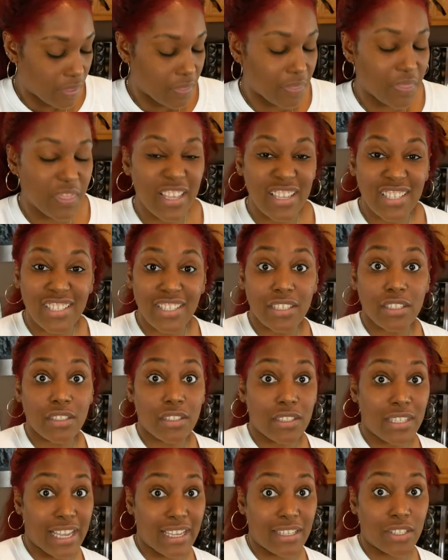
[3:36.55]
This
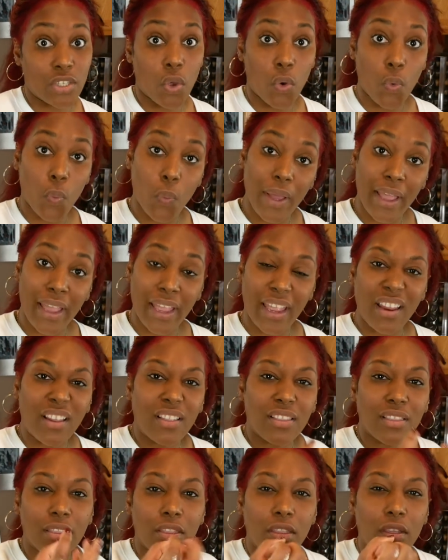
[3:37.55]
takes away
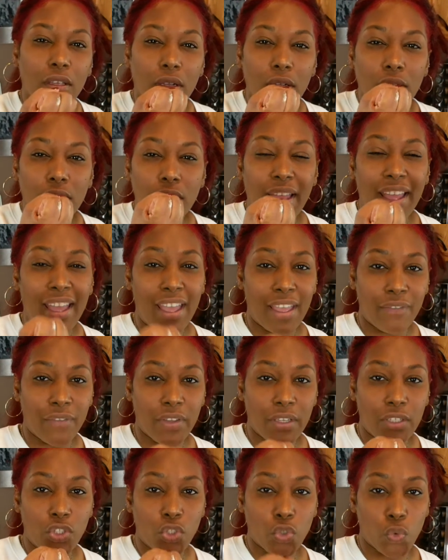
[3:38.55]
the
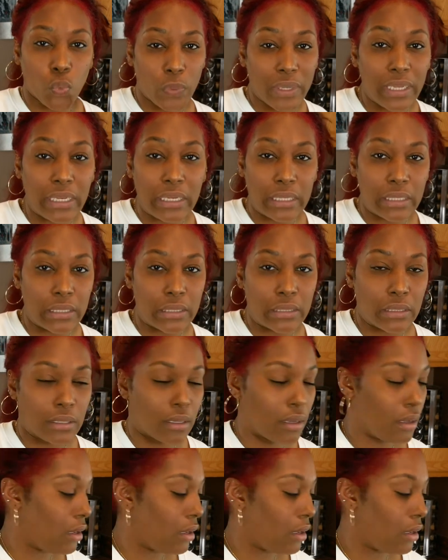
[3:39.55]
heavy sweetness